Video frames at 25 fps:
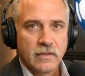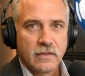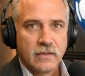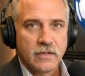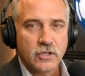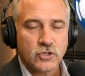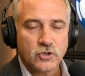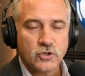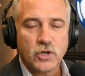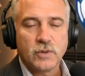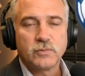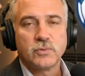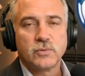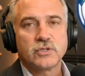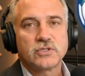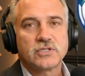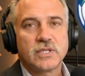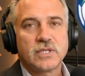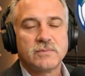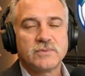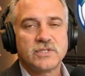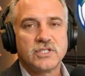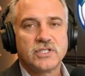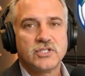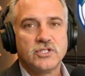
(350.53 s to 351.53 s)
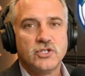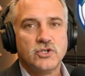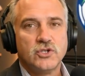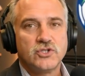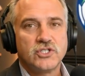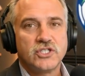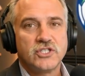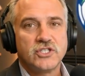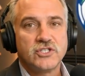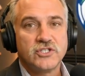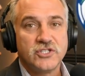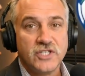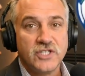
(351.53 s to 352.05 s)
The triple
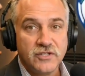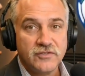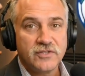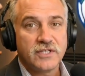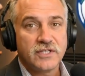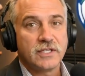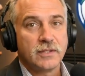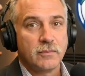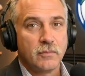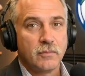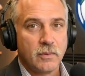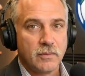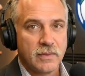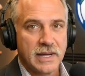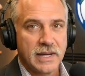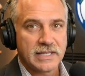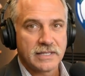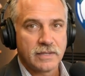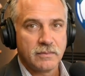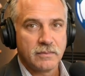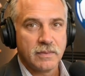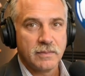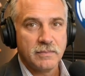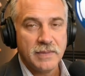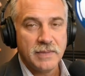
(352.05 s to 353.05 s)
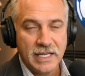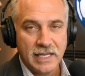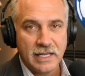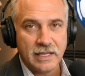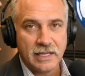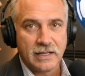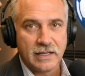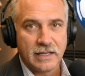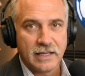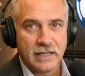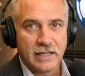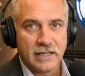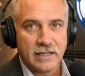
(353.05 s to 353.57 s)
substitution shifted the momentum
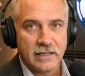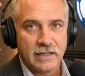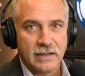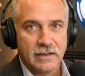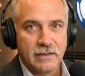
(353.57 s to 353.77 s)
immediately.